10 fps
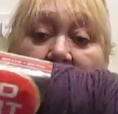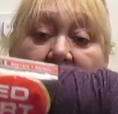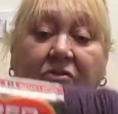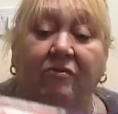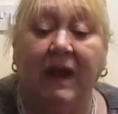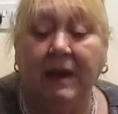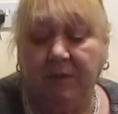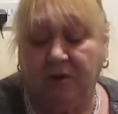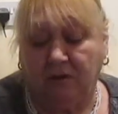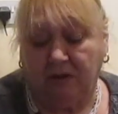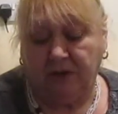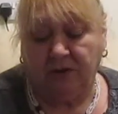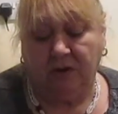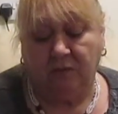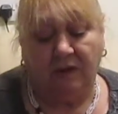grape colour, I
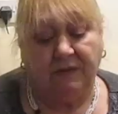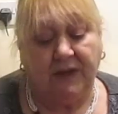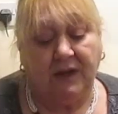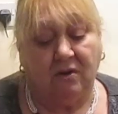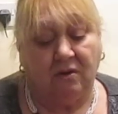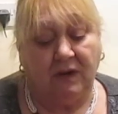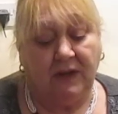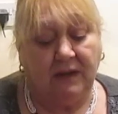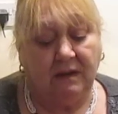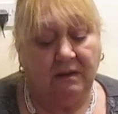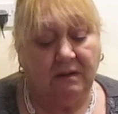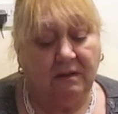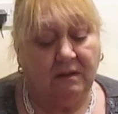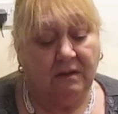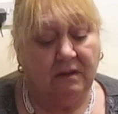don't know what they call it.
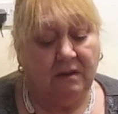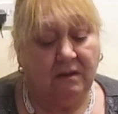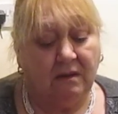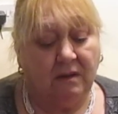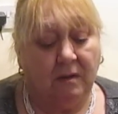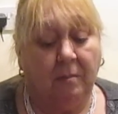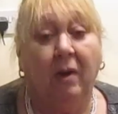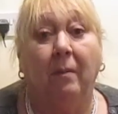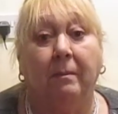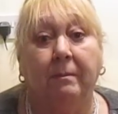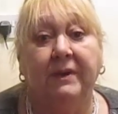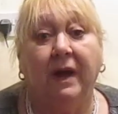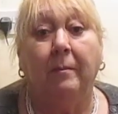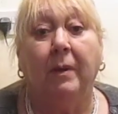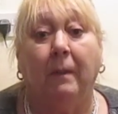Plum,
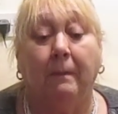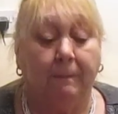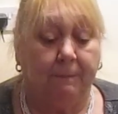dark plum.